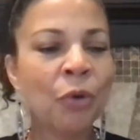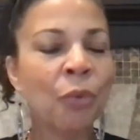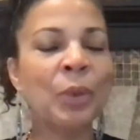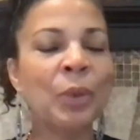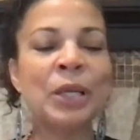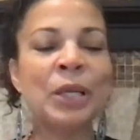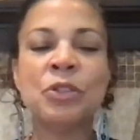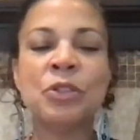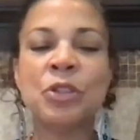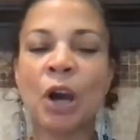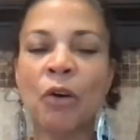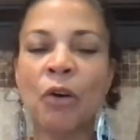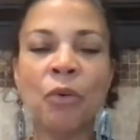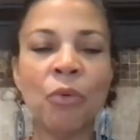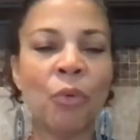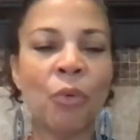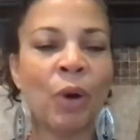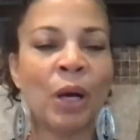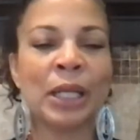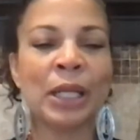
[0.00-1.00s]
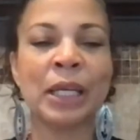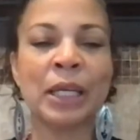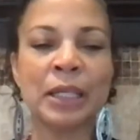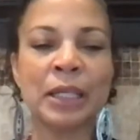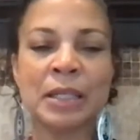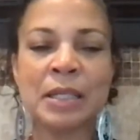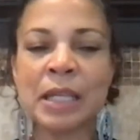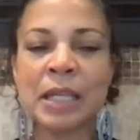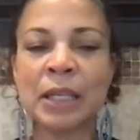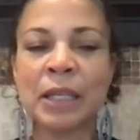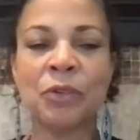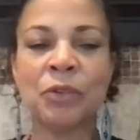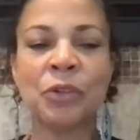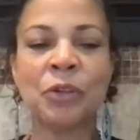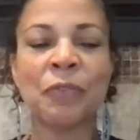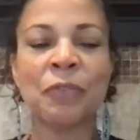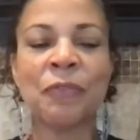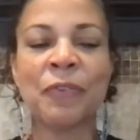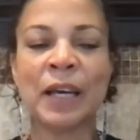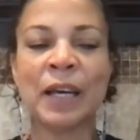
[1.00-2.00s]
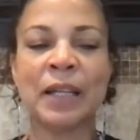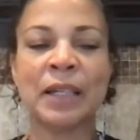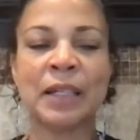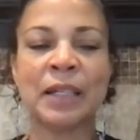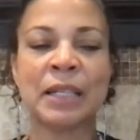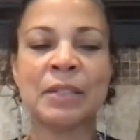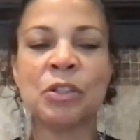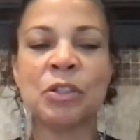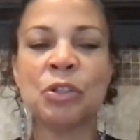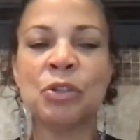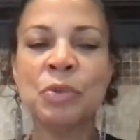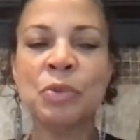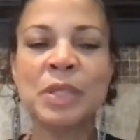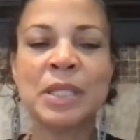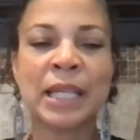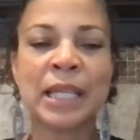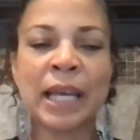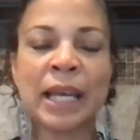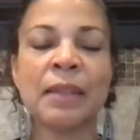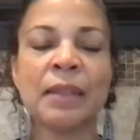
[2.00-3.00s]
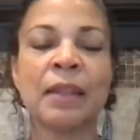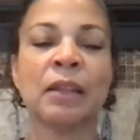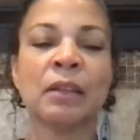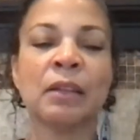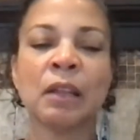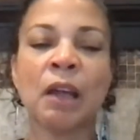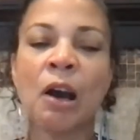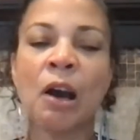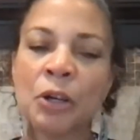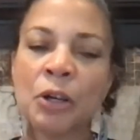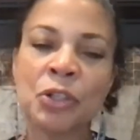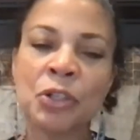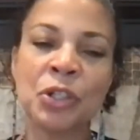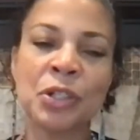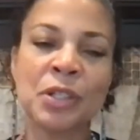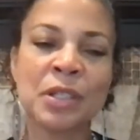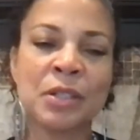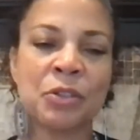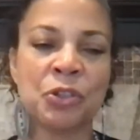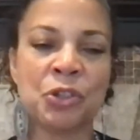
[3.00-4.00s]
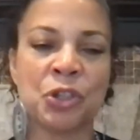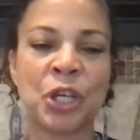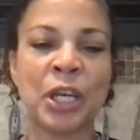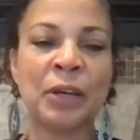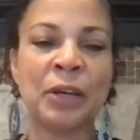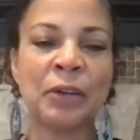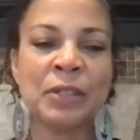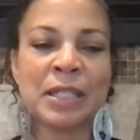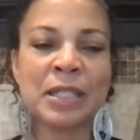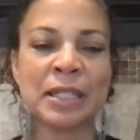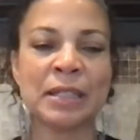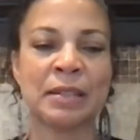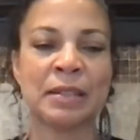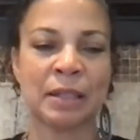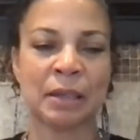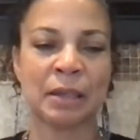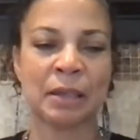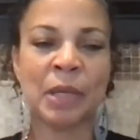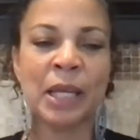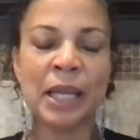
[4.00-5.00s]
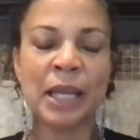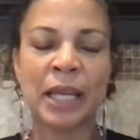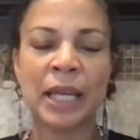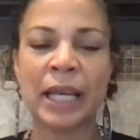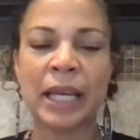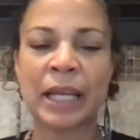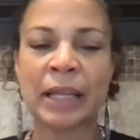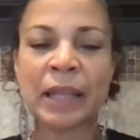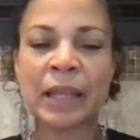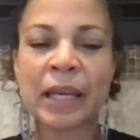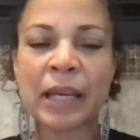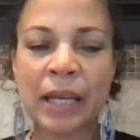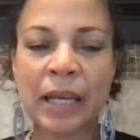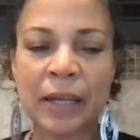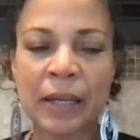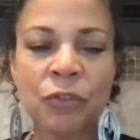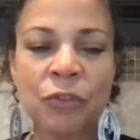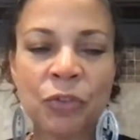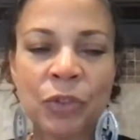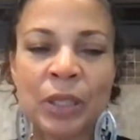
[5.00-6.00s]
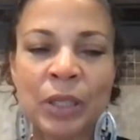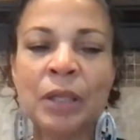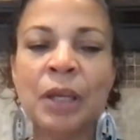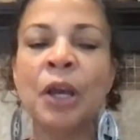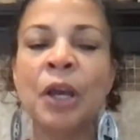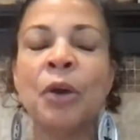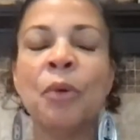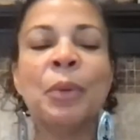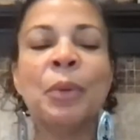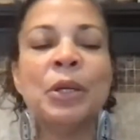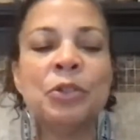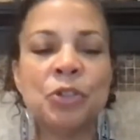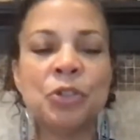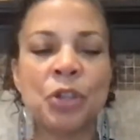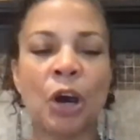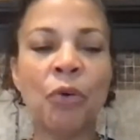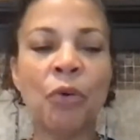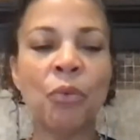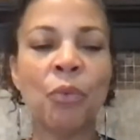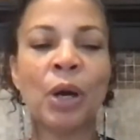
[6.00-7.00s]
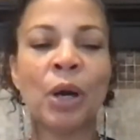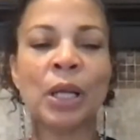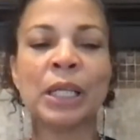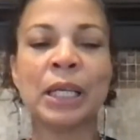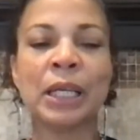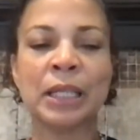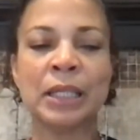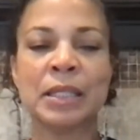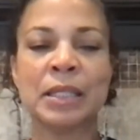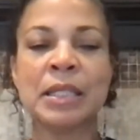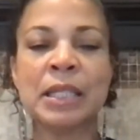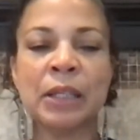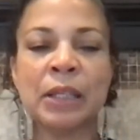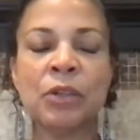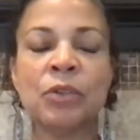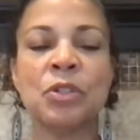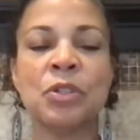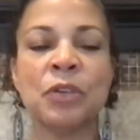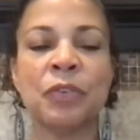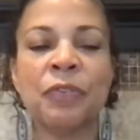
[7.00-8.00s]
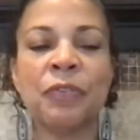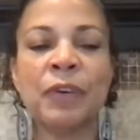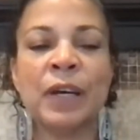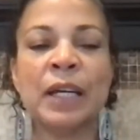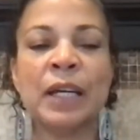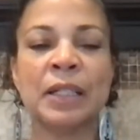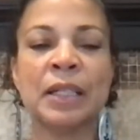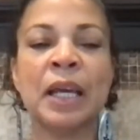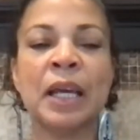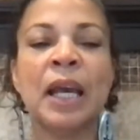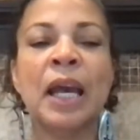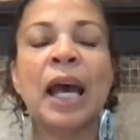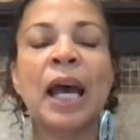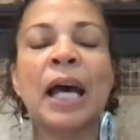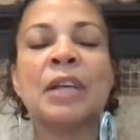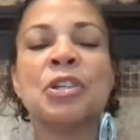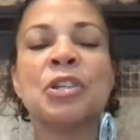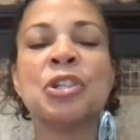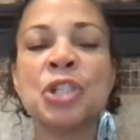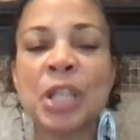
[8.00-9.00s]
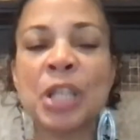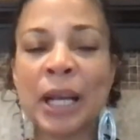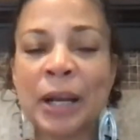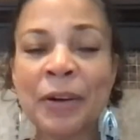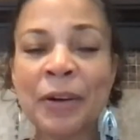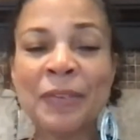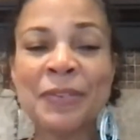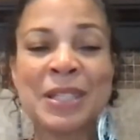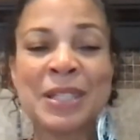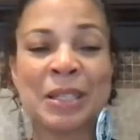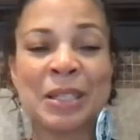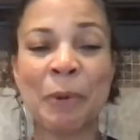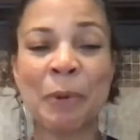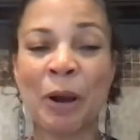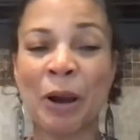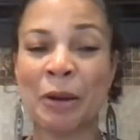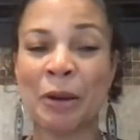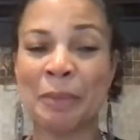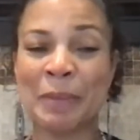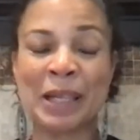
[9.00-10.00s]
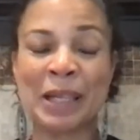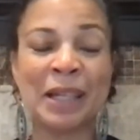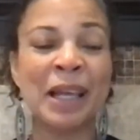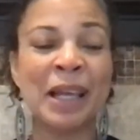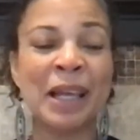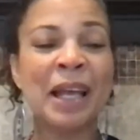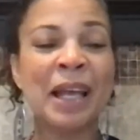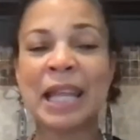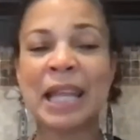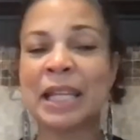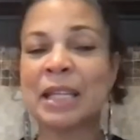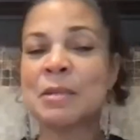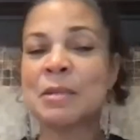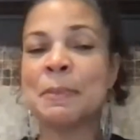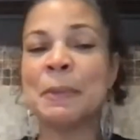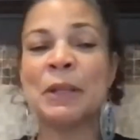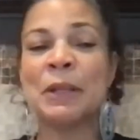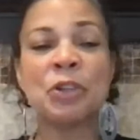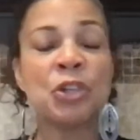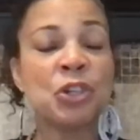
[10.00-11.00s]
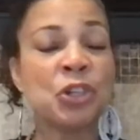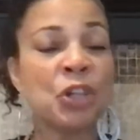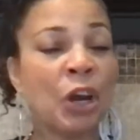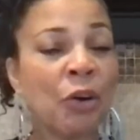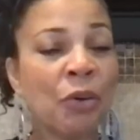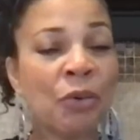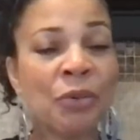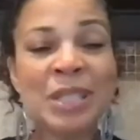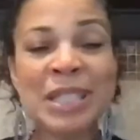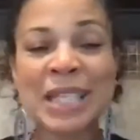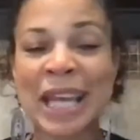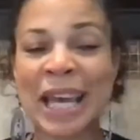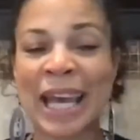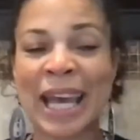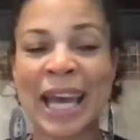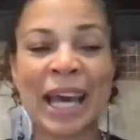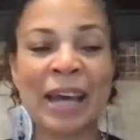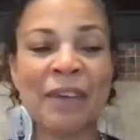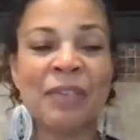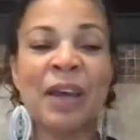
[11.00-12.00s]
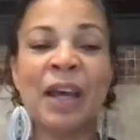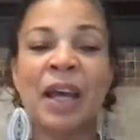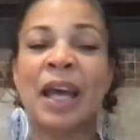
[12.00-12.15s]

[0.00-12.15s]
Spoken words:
We don't want to continue to fund, as you said, the largest jail system in the country. We don't want to continue to fund a sheriff's department that has been shown to have